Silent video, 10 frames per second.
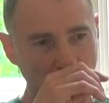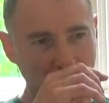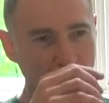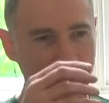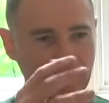Why
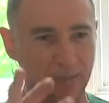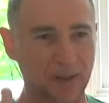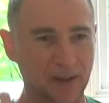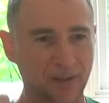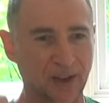would it
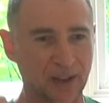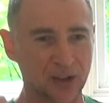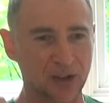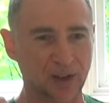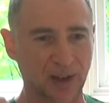be an
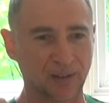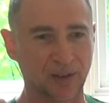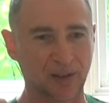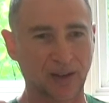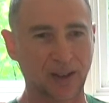advantage to have
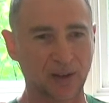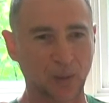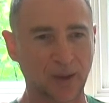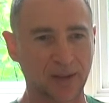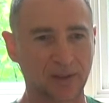a lighter
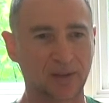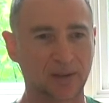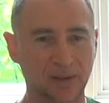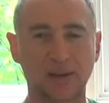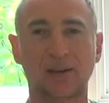weight
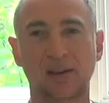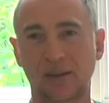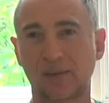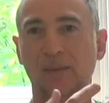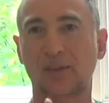
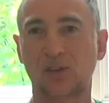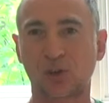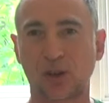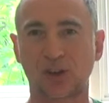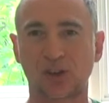
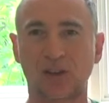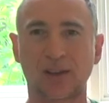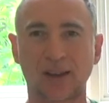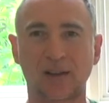structure,